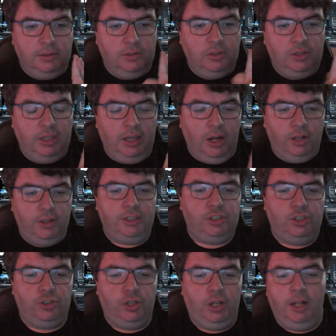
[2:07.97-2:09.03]
the
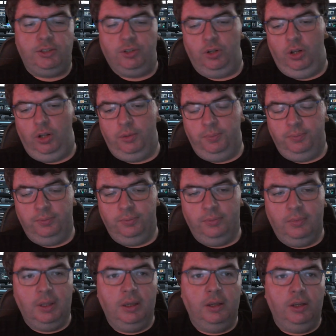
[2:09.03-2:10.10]
Arlington Concert Hall.
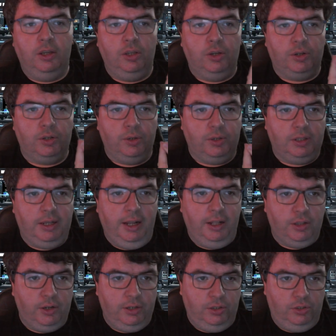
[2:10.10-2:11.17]
We're going to go to the
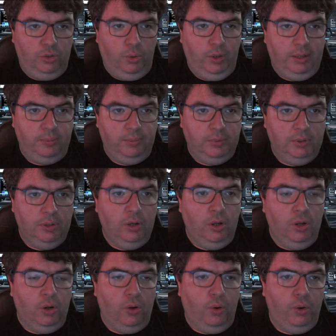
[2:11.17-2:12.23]
Keller Auditorium
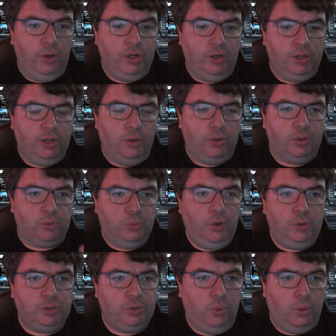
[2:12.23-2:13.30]
or you going to go to the
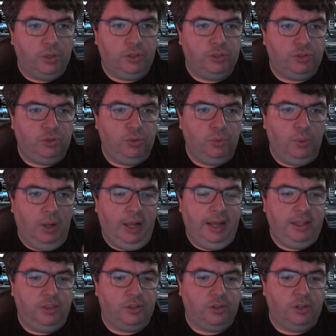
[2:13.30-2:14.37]
Rose Quarter to
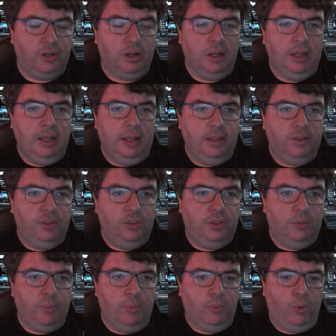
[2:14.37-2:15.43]
either
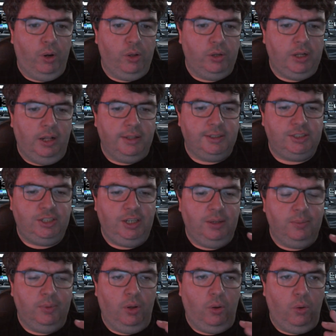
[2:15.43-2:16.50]
the Memorial
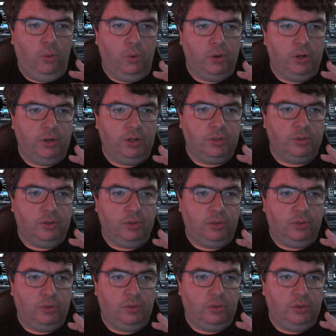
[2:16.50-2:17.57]
Coliseum or
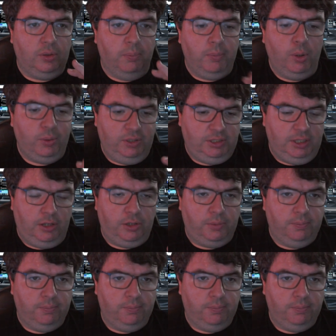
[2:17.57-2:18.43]
the Moda Center.